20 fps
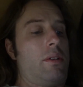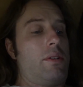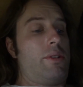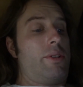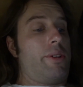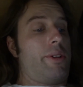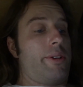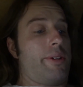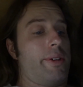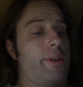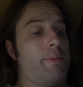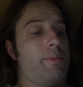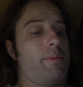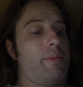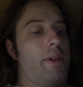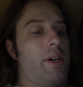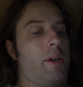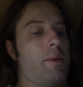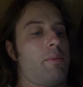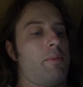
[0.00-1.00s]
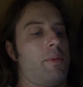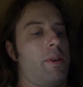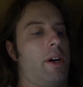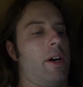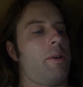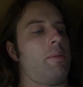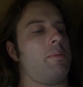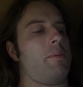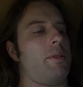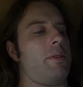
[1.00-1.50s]
No,
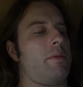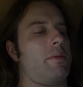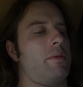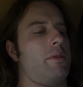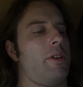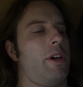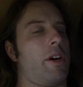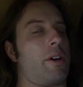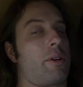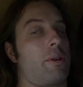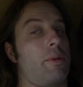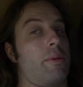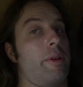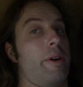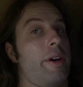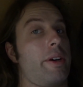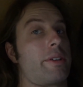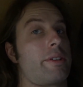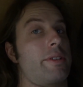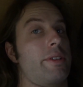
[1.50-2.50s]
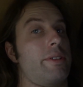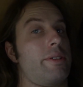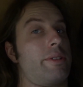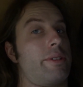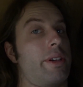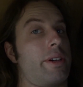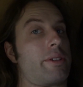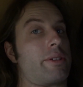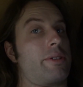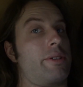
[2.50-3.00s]
I'm not correct.
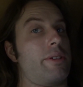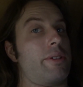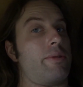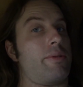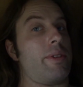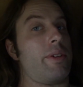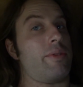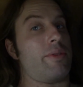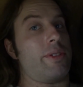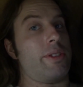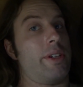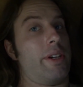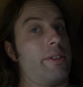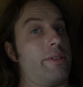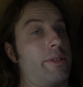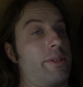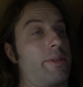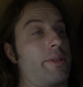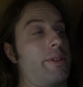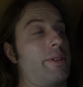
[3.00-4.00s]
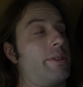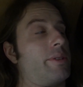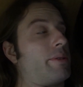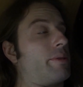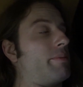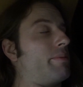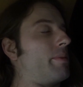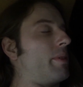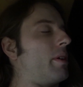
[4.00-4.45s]
It's actually 58 degrees.